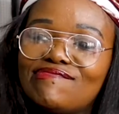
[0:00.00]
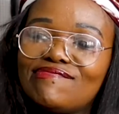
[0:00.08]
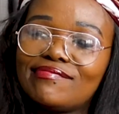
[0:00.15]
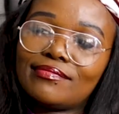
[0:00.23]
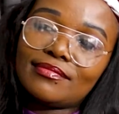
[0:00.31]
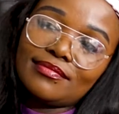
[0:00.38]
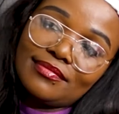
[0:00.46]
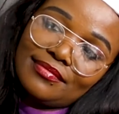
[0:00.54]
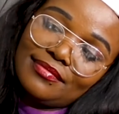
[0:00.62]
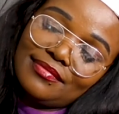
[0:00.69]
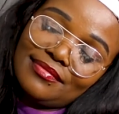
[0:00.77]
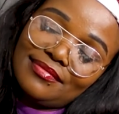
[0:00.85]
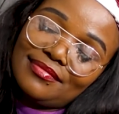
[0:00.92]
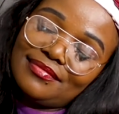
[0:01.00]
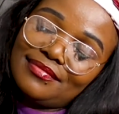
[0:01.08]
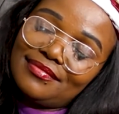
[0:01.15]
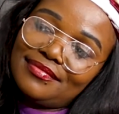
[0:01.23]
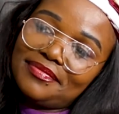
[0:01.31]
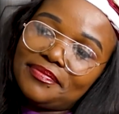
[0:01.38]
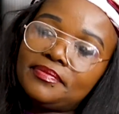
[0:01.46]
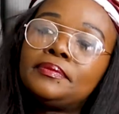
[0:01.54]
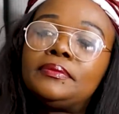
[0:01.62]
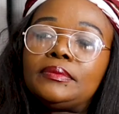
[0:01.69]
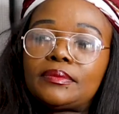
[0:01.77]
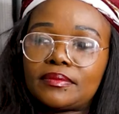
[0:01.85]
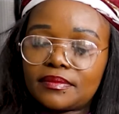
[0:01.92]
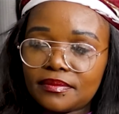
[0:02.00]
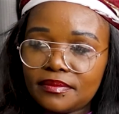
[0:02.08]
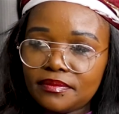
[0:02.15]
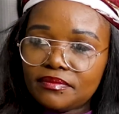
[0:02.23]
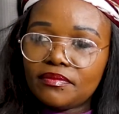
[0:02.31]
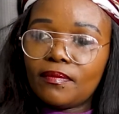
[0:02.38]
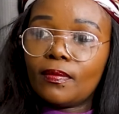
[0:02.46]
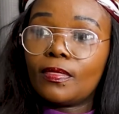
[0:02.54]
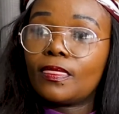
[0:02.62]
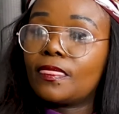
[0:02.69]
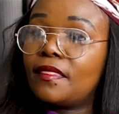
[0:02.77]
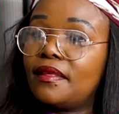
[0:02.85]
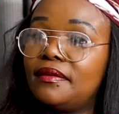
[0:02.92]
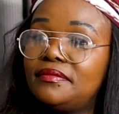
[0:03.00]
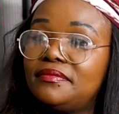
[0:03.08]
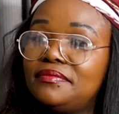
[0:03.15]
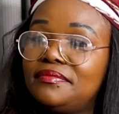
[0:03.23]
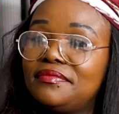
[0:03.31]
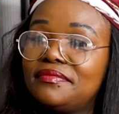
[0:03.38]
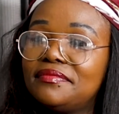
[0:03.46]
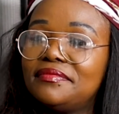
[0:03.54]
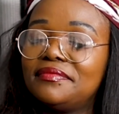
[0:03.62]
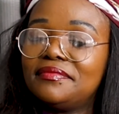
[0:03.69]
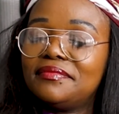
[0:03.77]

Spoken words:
I can imagine like just the duality, like it's consoling, but in the same breath,